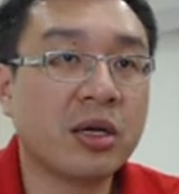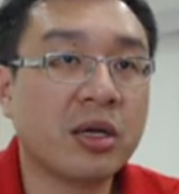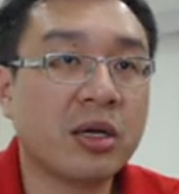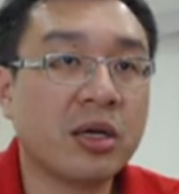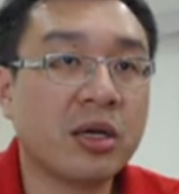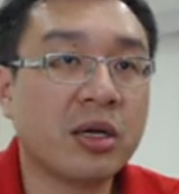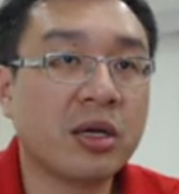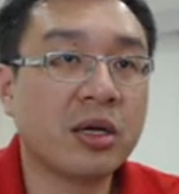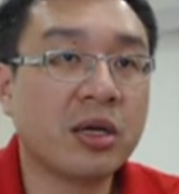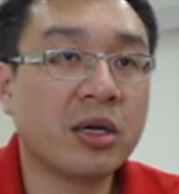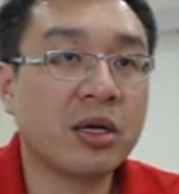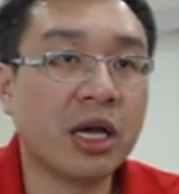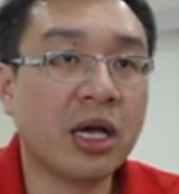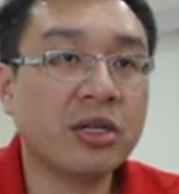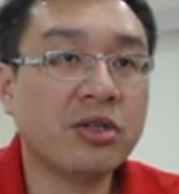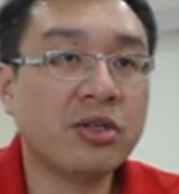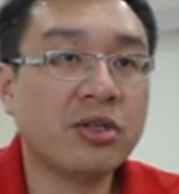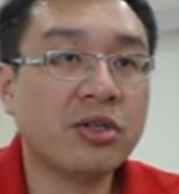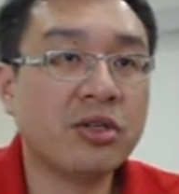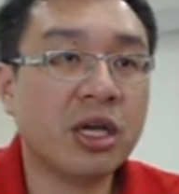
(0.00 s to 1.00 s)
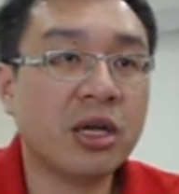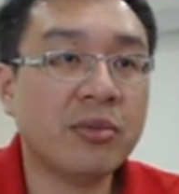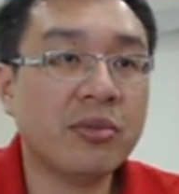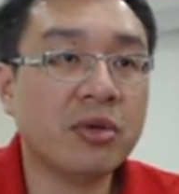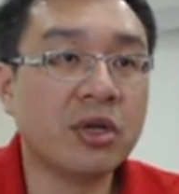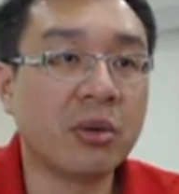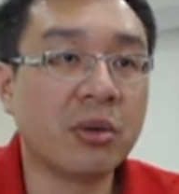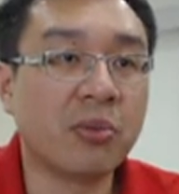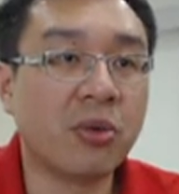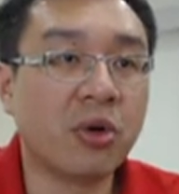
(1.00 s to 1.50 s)
in the actual game the
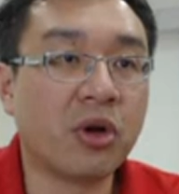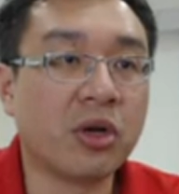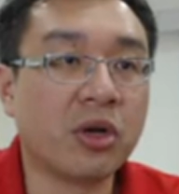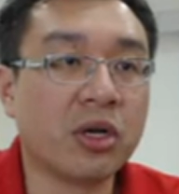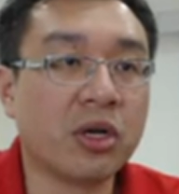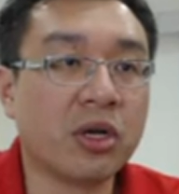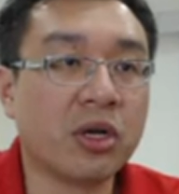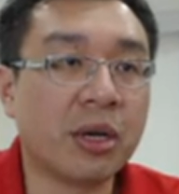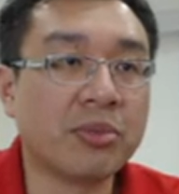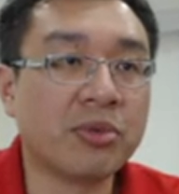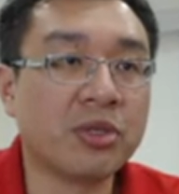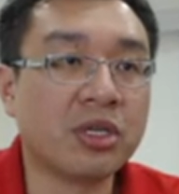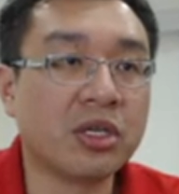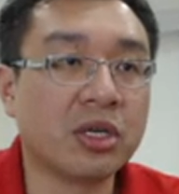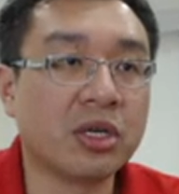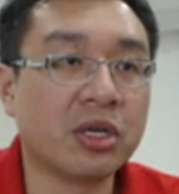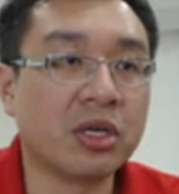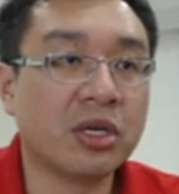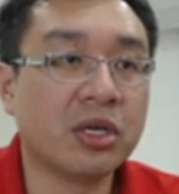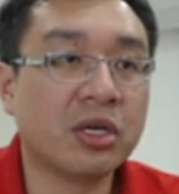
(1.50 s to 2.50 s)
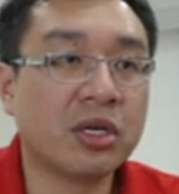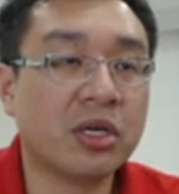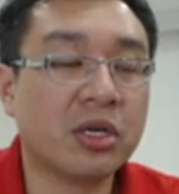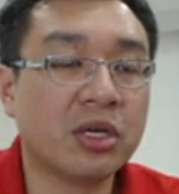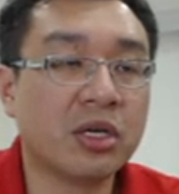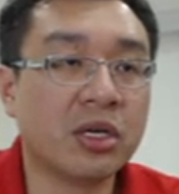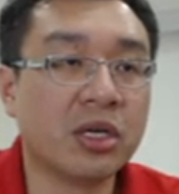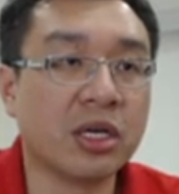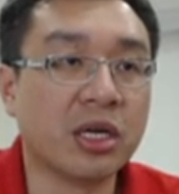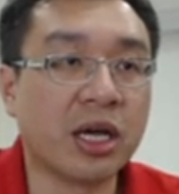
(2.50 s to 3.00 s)
pawn capture
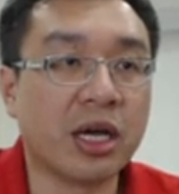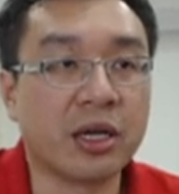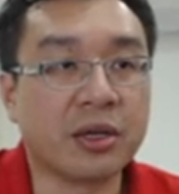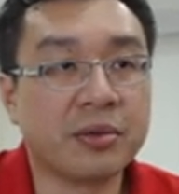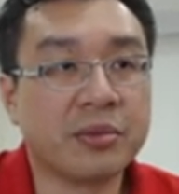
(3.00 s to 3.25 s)
the knight,